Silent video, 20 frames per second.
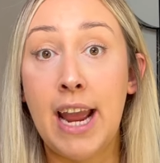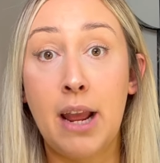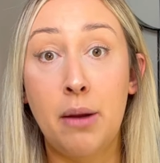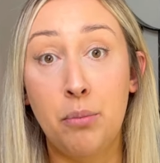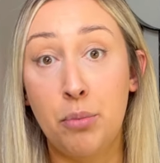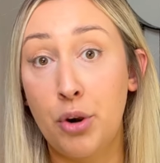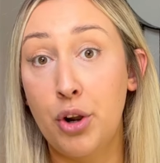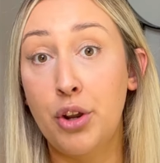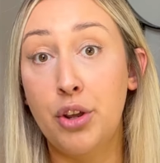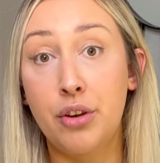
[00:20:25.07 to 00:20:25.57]
and
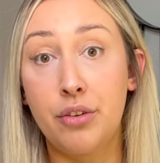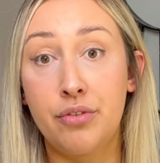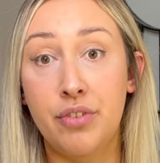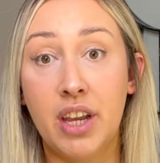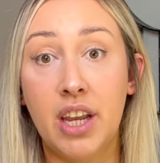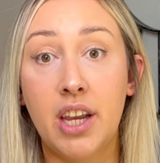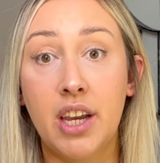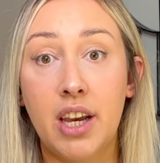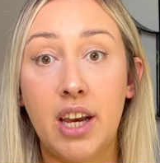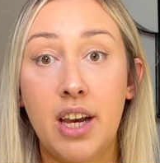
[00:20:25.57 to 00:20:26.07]
broke your
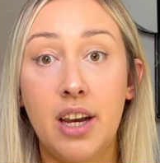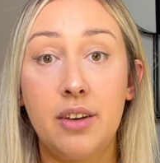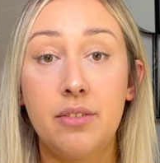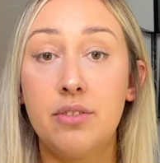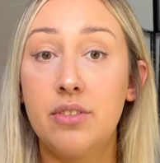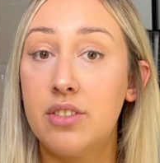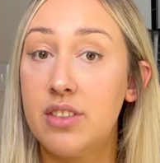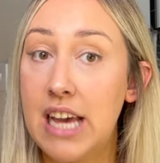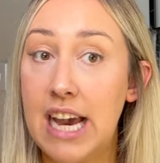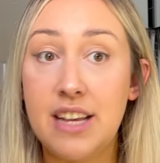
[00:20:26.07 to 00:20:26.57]
finger.
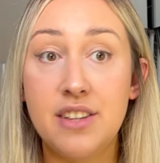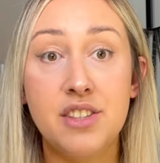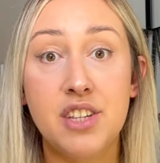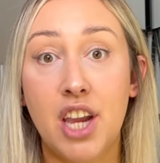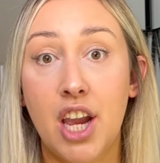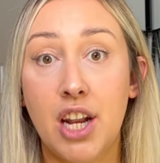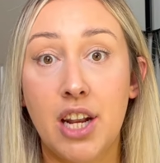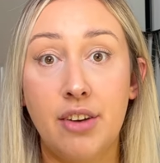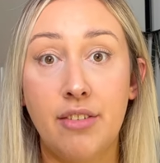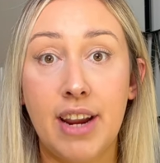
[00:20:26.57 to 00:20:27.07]
That's the
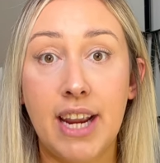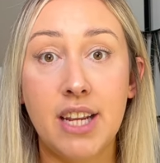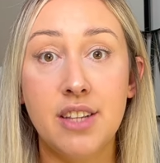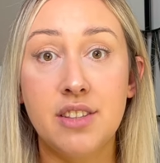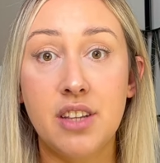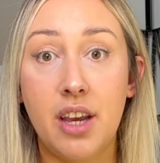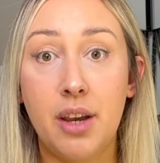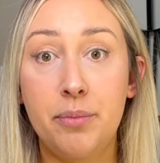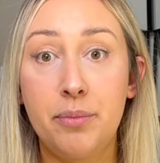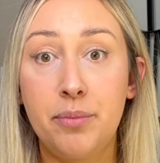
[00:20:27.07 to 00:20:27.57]
only
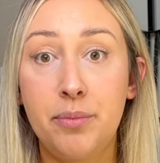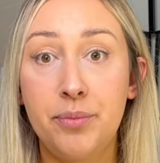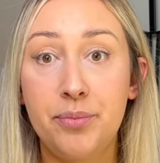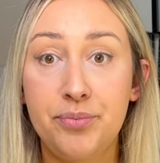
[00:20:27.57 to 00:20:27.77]
reason.